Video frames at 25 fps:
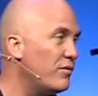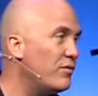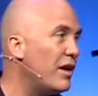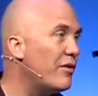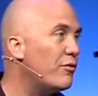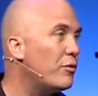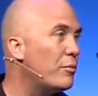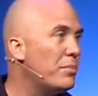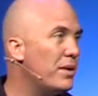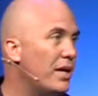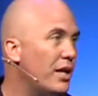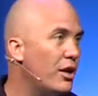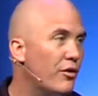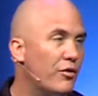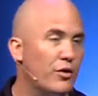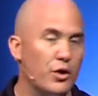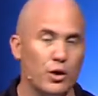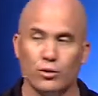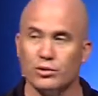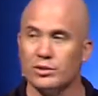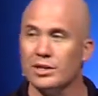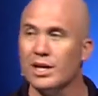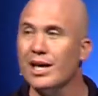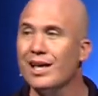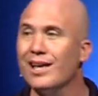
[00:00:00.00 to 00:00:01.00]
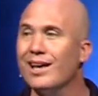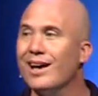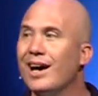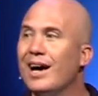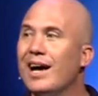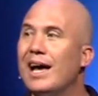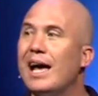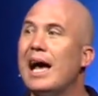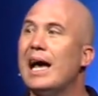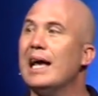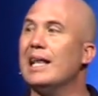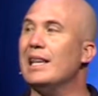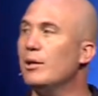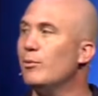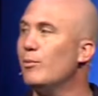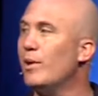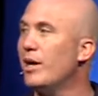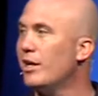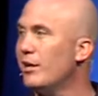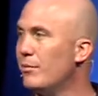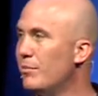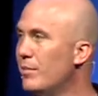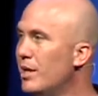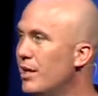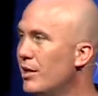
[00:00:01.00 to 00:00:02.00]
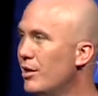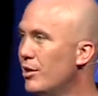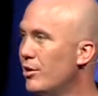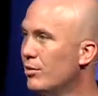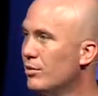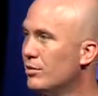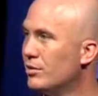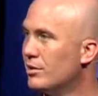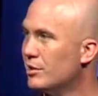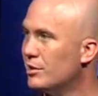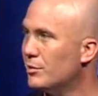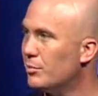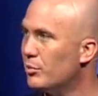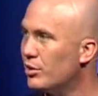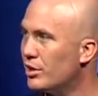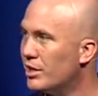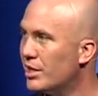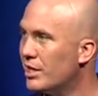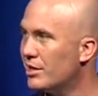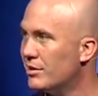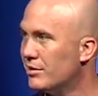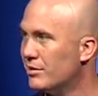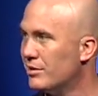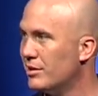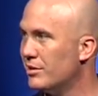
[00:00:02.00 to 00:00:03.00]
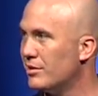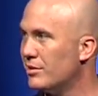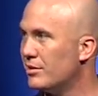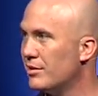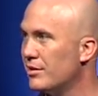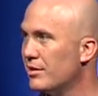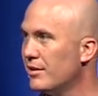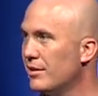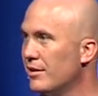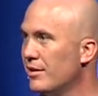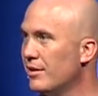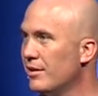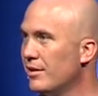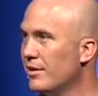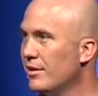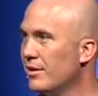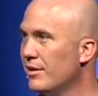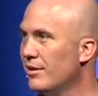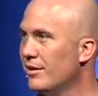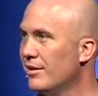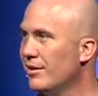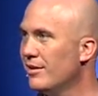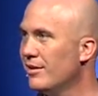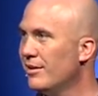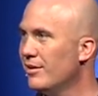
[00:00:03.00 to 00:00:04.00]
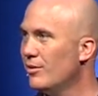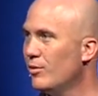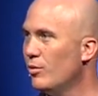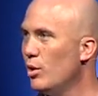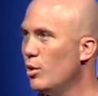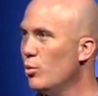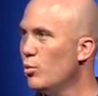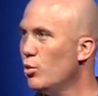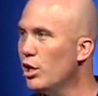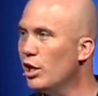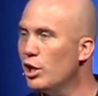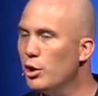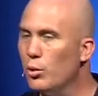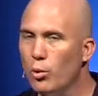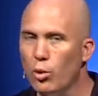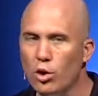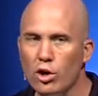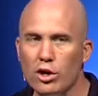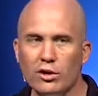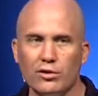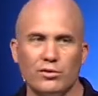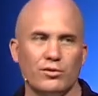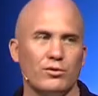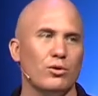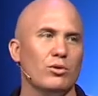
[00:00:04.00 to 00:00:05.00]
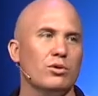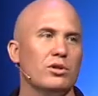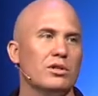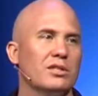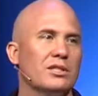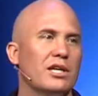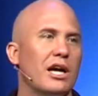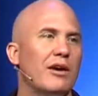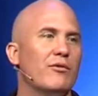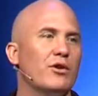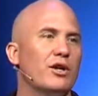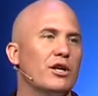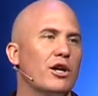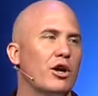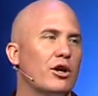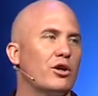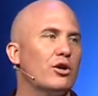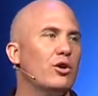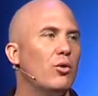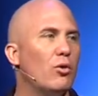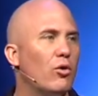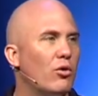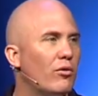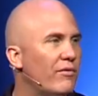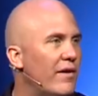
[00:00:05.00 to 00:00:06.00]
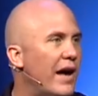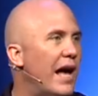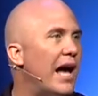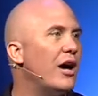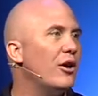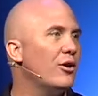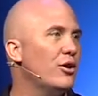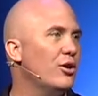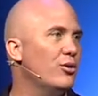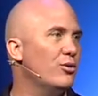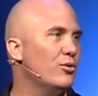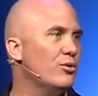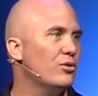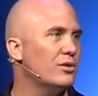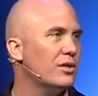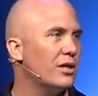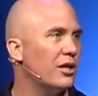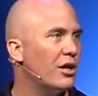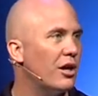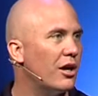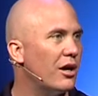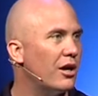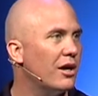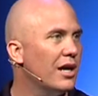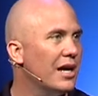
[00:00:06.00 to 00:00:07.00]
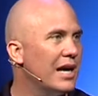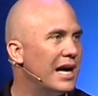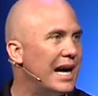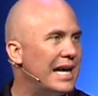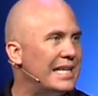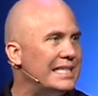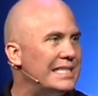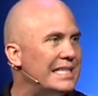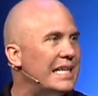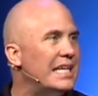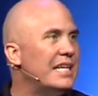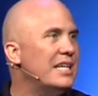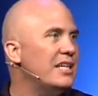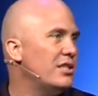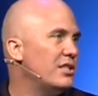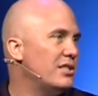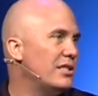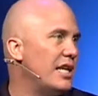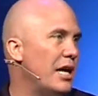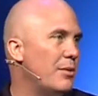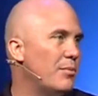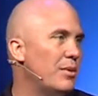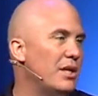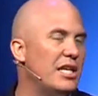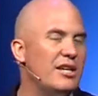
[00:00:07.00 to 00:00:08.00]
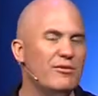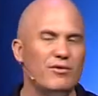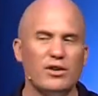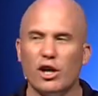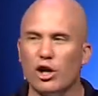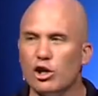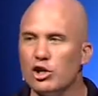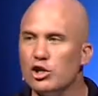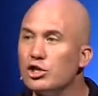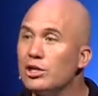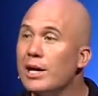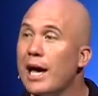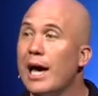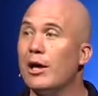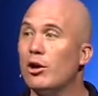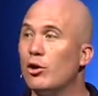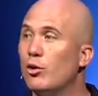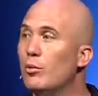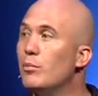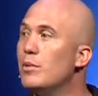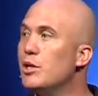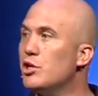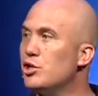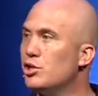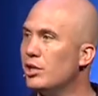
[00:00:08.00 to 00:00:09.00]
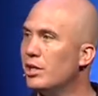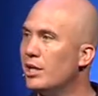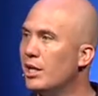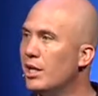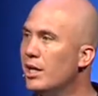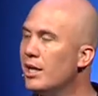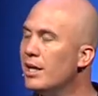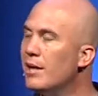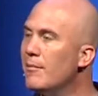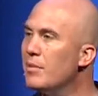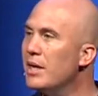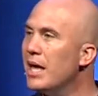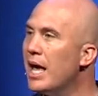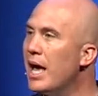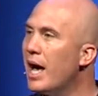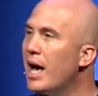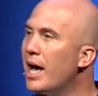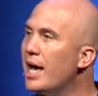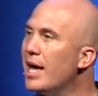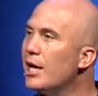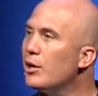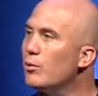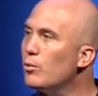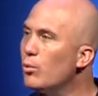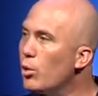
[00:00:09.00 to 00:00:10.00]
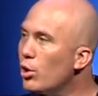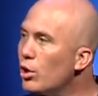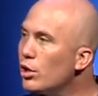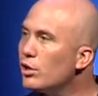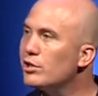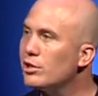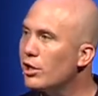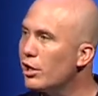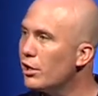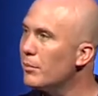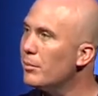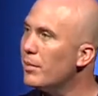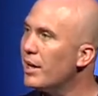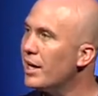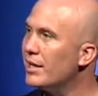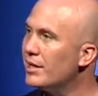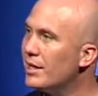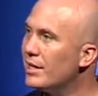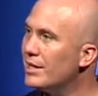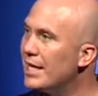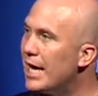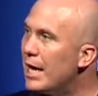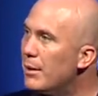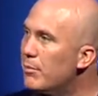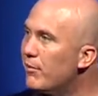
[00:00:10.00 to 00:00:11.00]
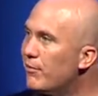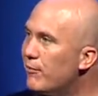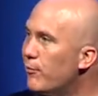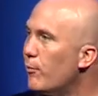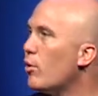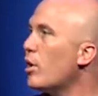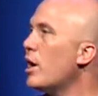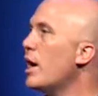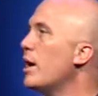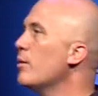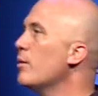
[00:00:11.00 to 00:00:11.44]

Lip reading: never been on those, I highly recommend those experiences. We really work through discovering our core values and our identity statement, even our shadow mission. And I had worked on mine the day before I